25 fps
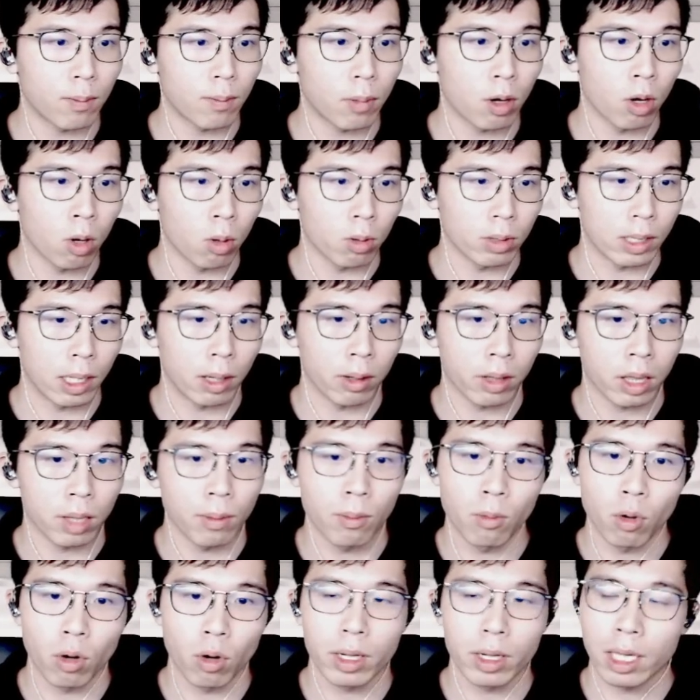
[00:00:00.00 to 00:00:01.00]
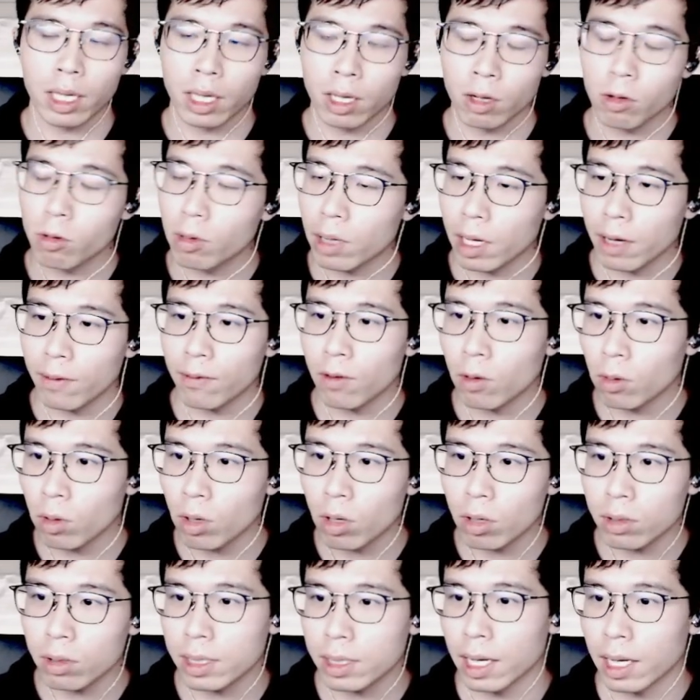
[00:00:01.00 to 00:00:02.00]
produce more kill level
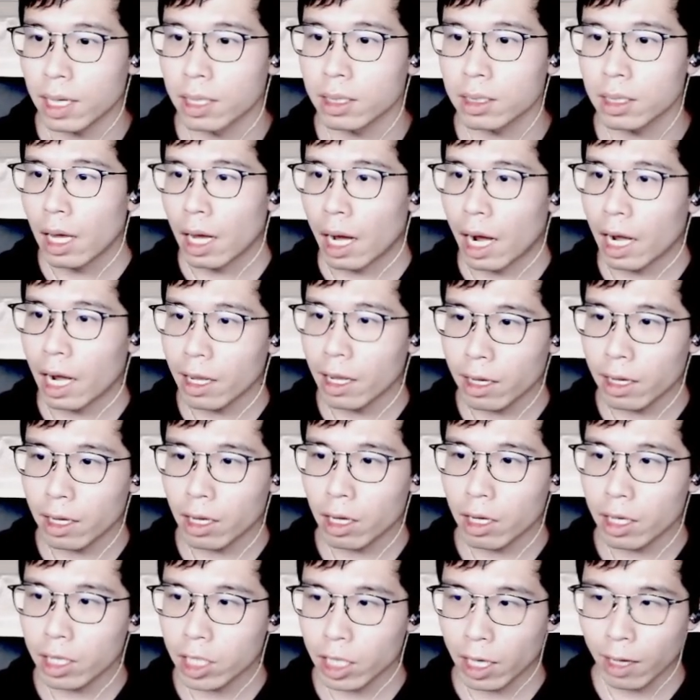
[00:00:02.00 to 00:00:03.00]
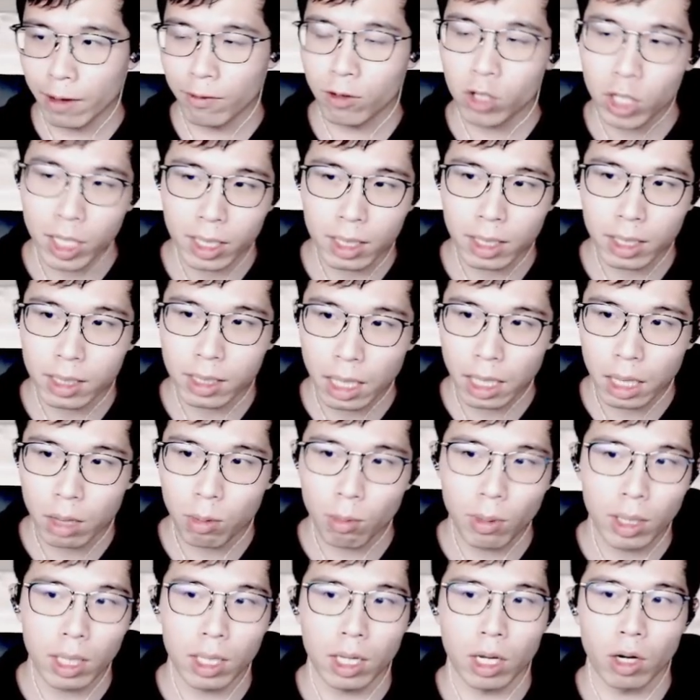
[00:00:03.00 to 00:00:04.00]
content. I have checked this
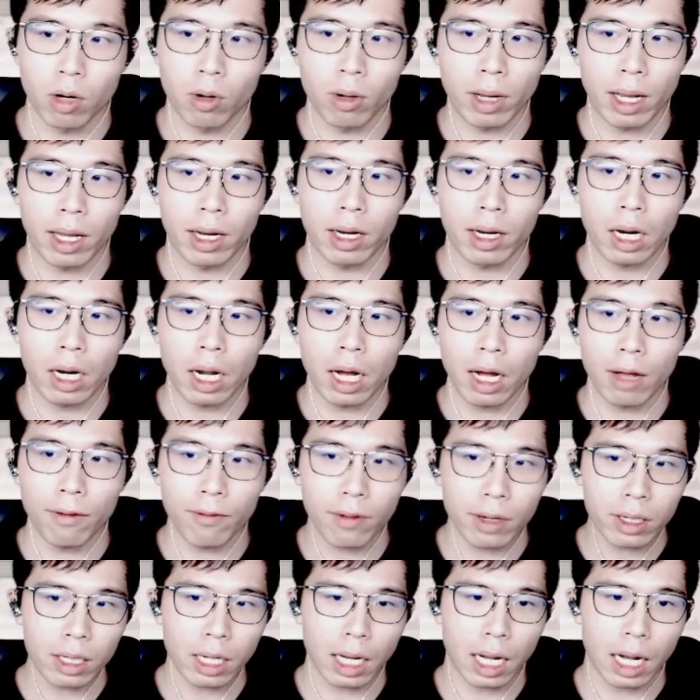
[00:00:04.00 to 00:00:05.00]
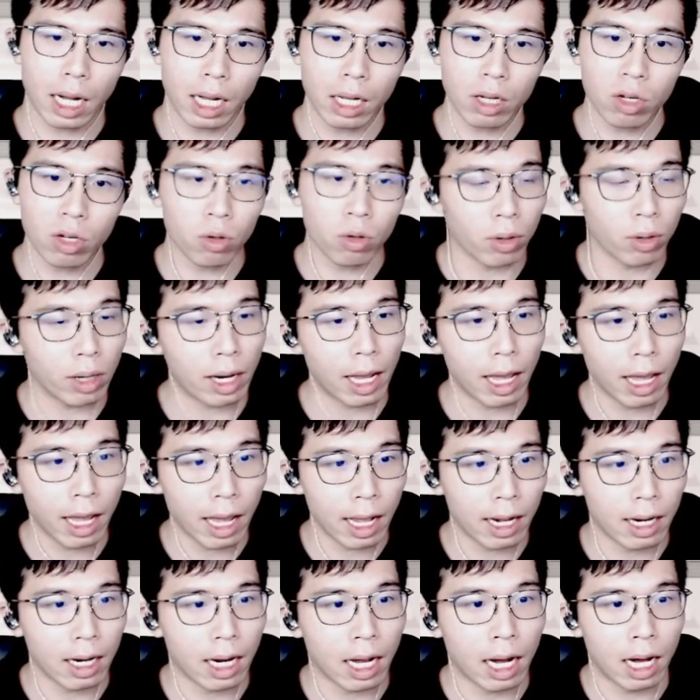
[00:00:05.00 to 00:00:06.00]
video and I think I could
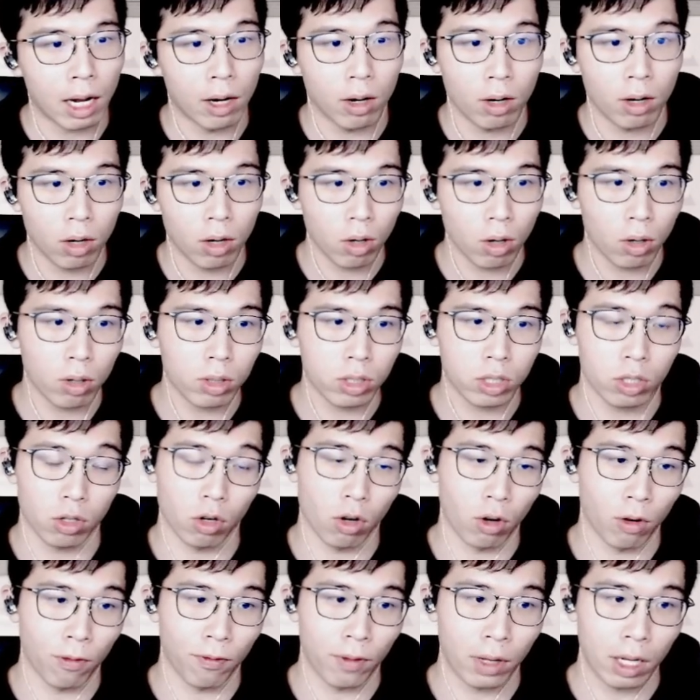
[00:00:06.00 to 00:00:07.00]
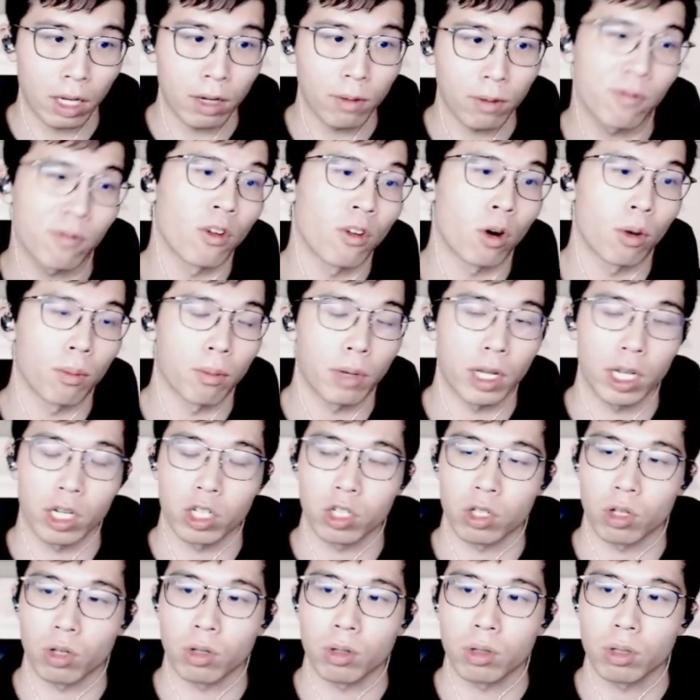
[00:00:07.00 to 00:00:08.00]
add a lot of
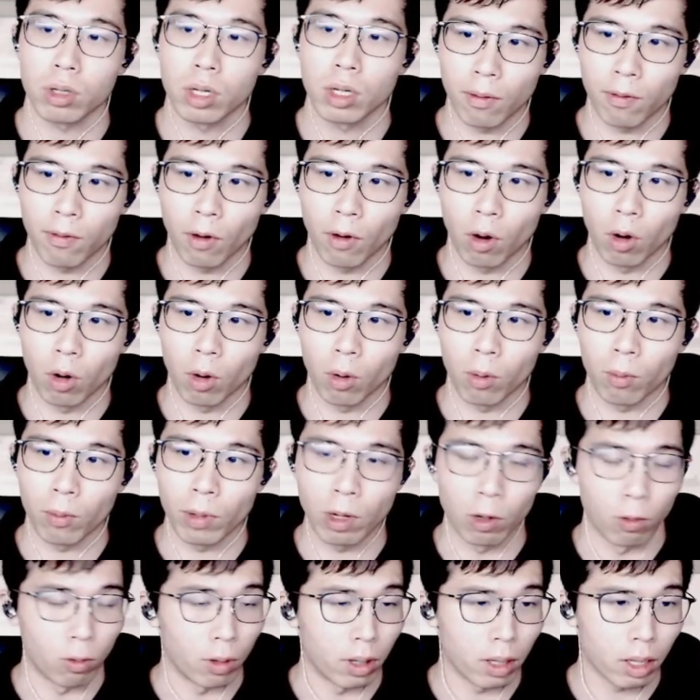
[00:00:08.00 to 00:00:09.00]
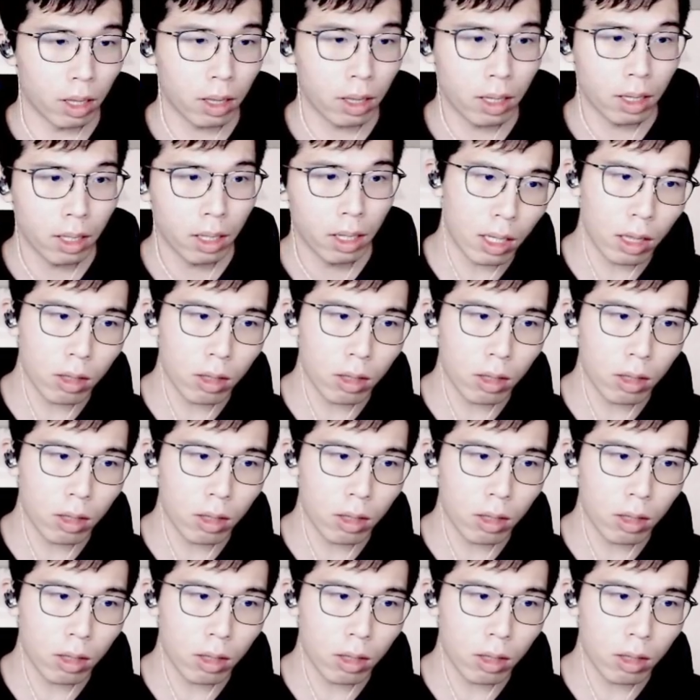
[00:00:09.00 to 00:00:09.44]
information for viewers.